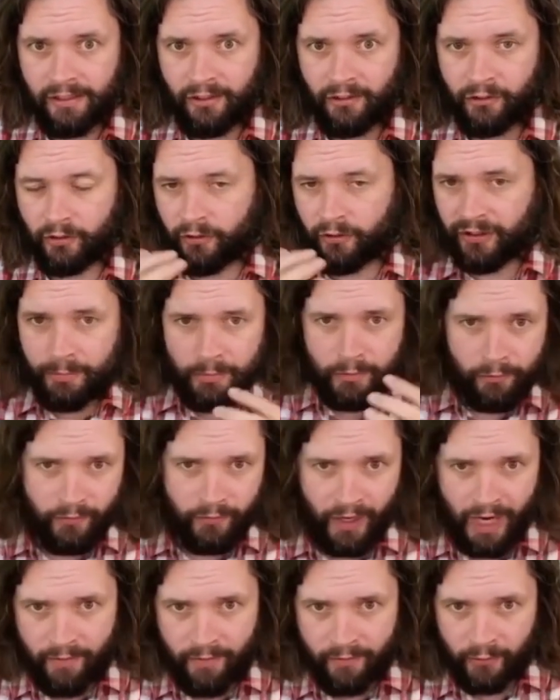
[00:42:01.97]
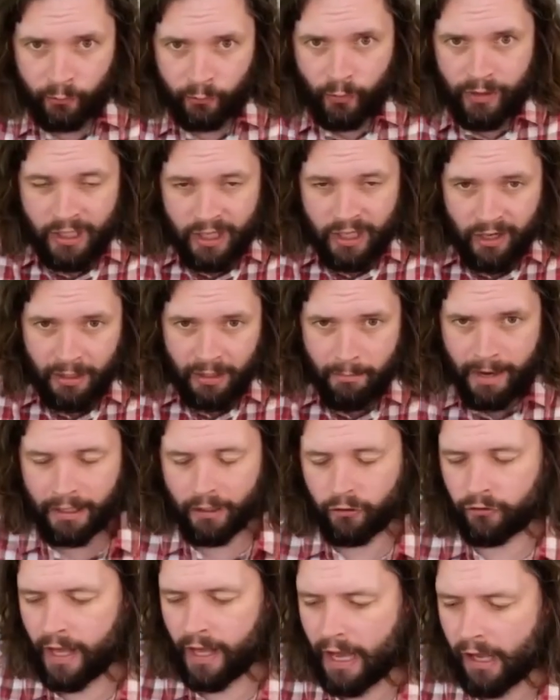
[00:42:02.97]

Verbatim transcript: So the team of five of us, we can kind of manage